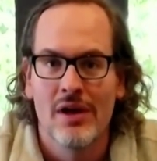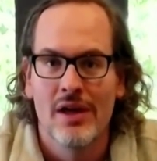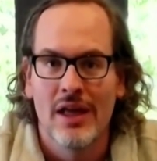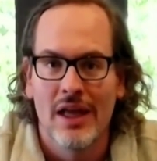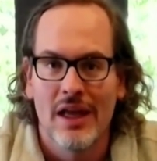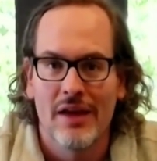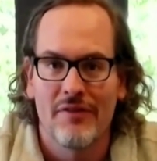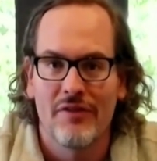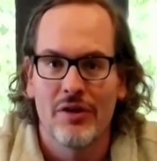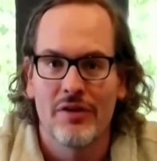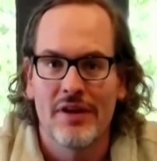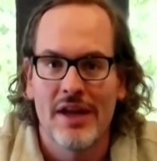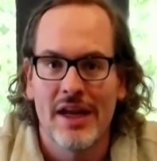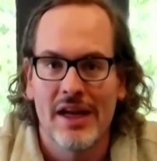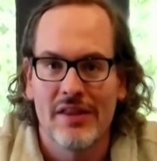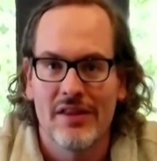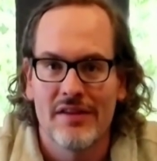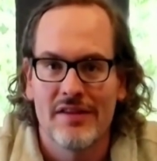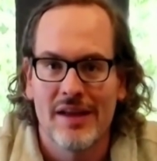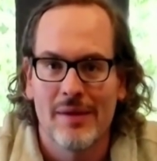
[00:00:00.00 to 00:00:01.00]
if they're taking
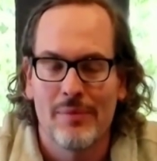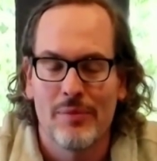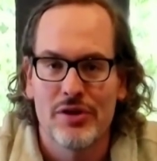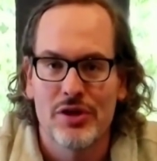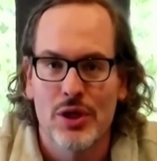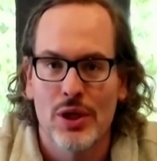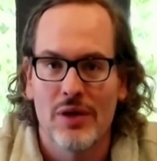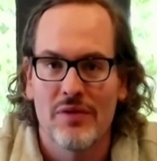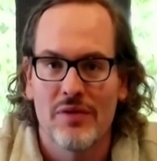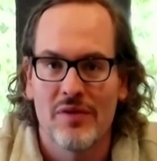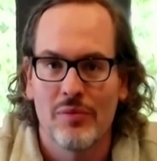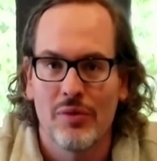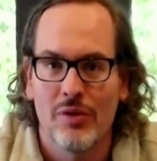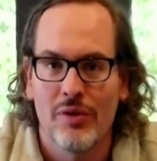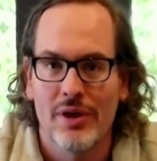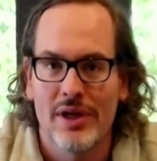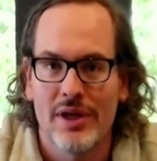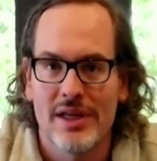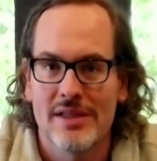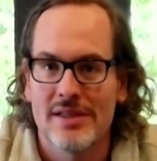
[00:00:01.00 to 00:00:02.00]
the temperature of
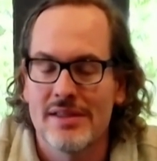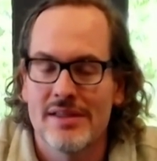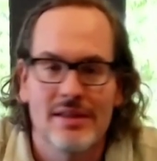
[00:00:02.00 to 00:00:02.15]
employees,